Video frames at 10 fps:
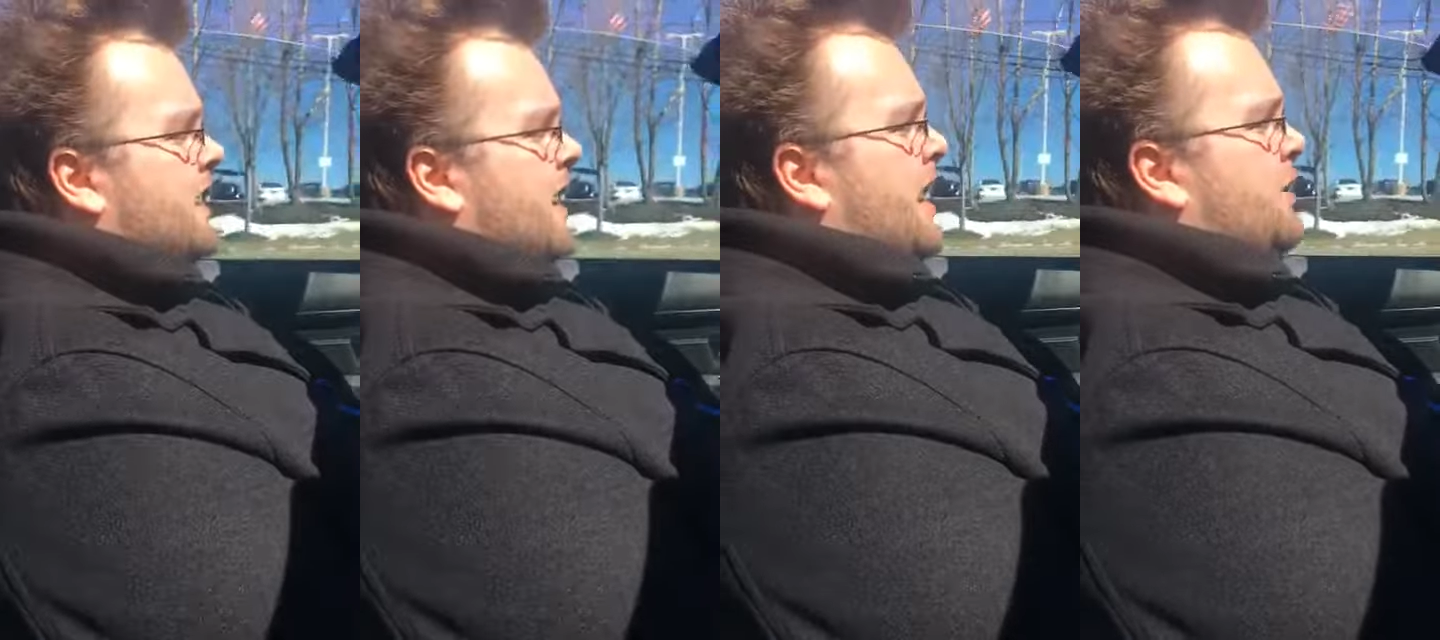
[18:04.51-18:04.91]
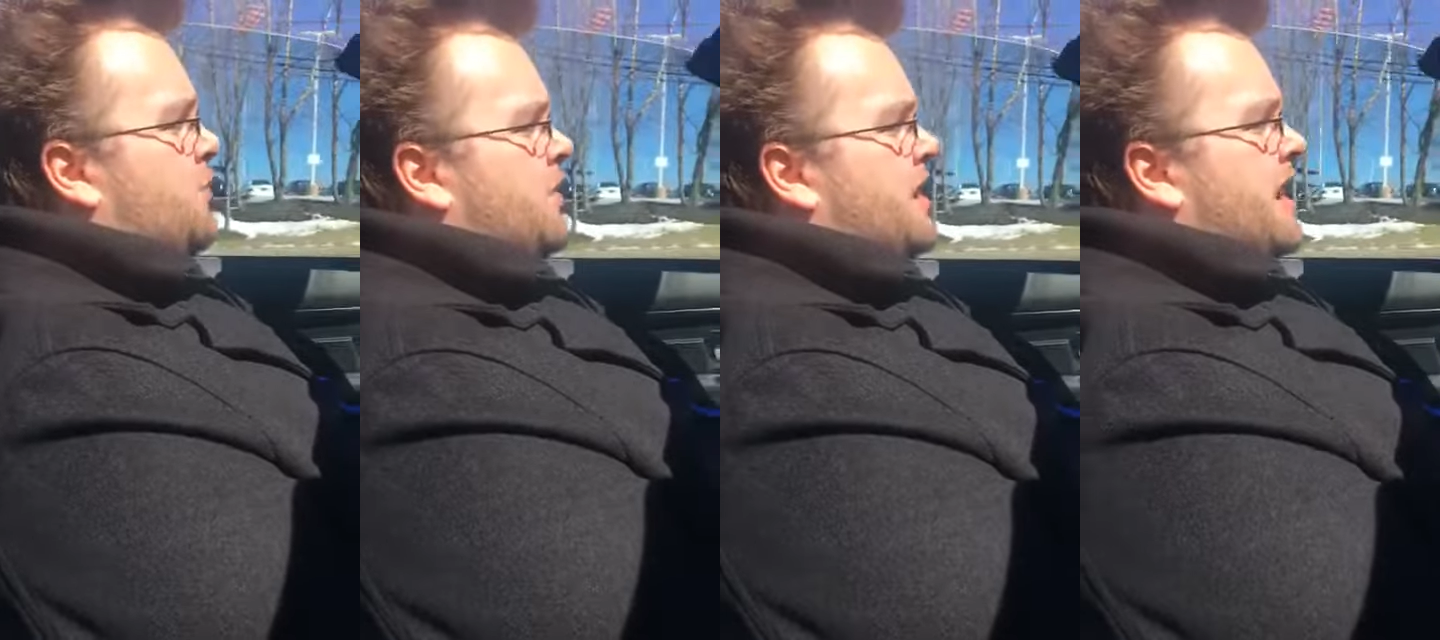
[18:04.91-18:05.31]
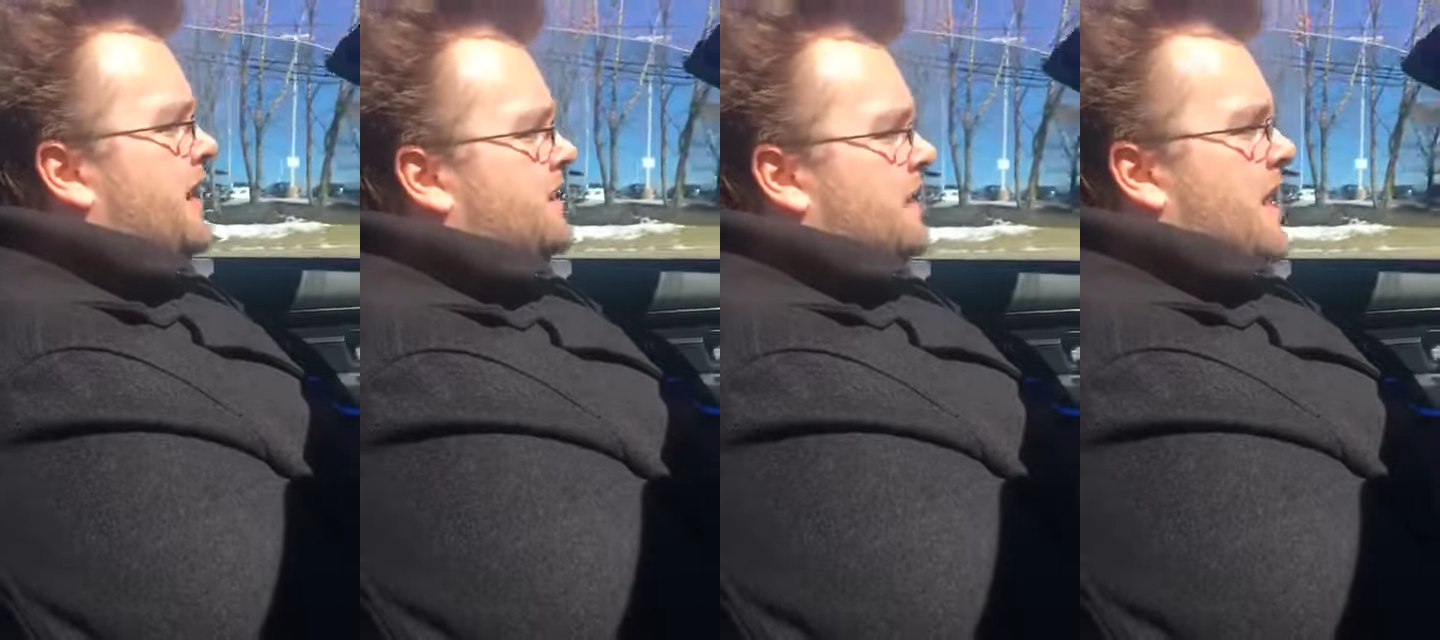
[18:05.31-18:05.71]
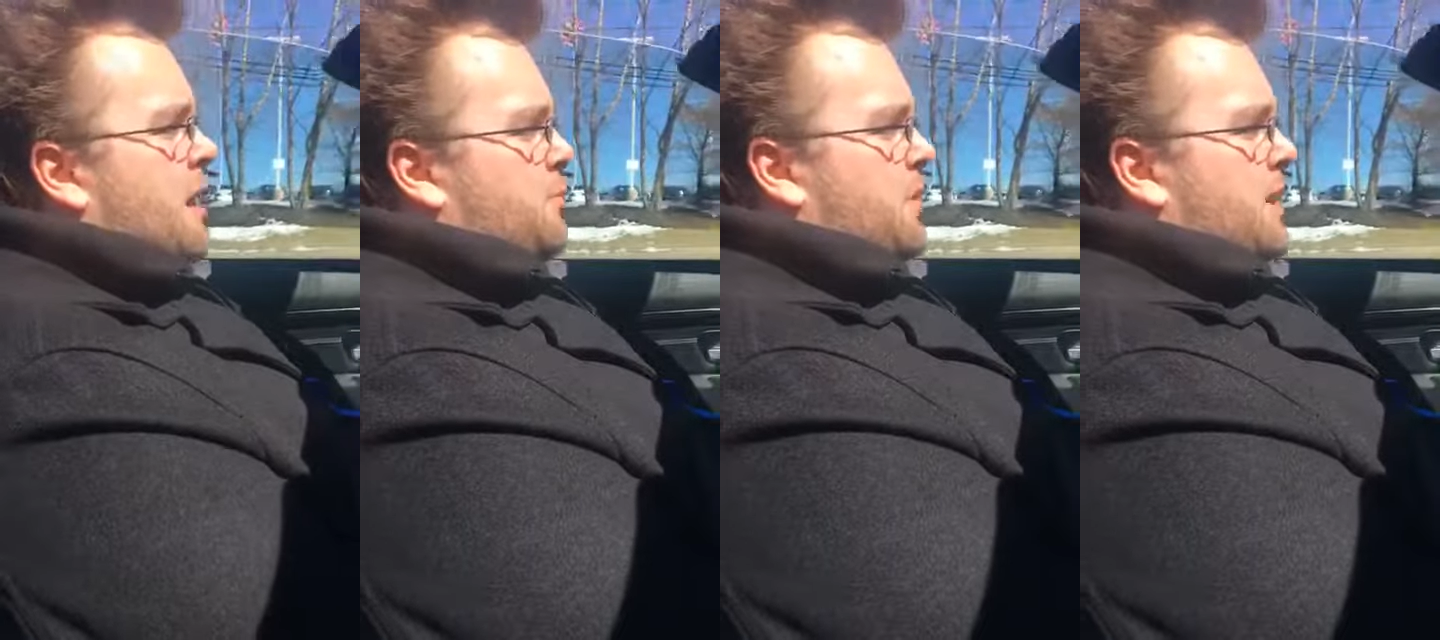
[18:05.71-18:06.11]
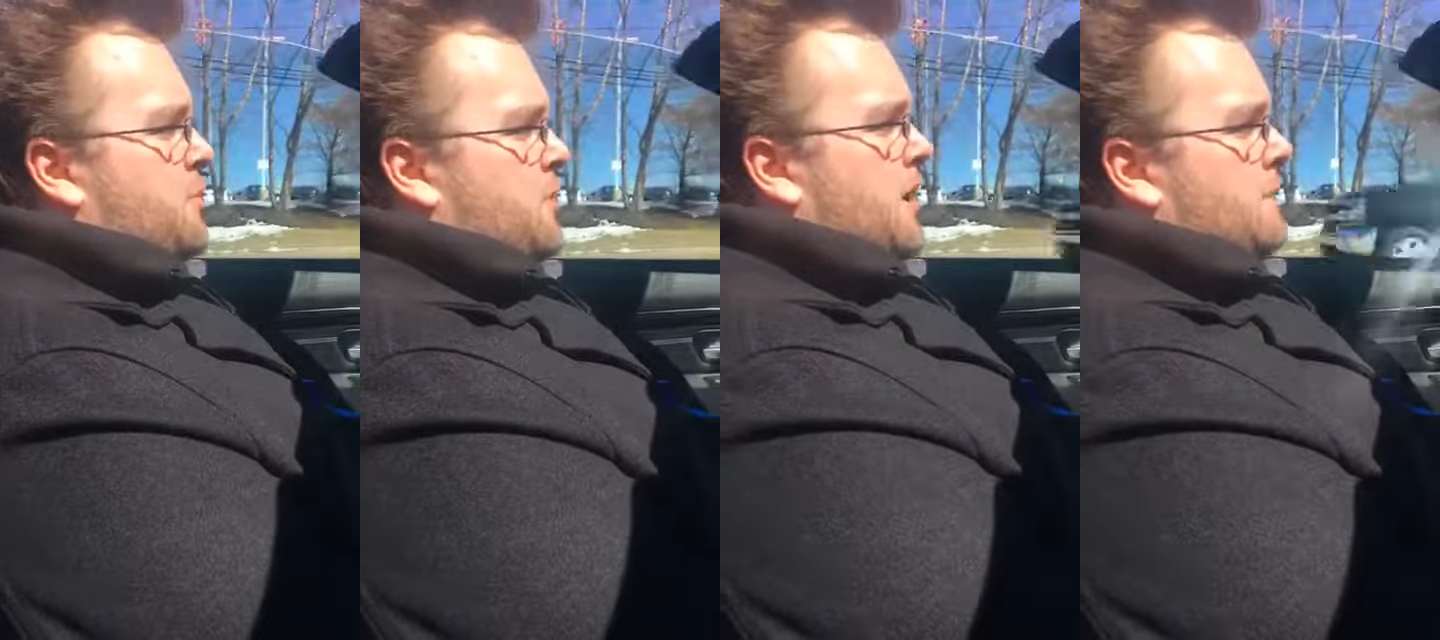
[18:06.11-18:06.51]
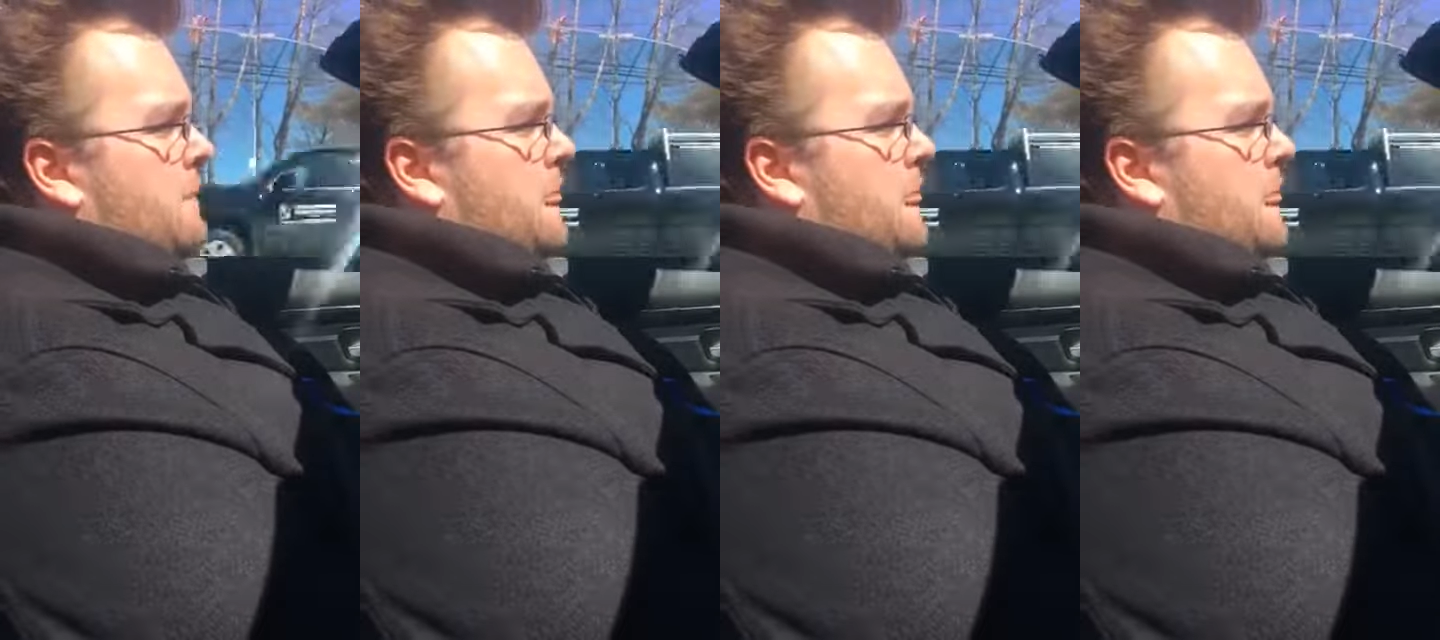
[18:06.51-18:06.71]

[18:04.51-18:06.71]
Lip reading: and when you get to that play point,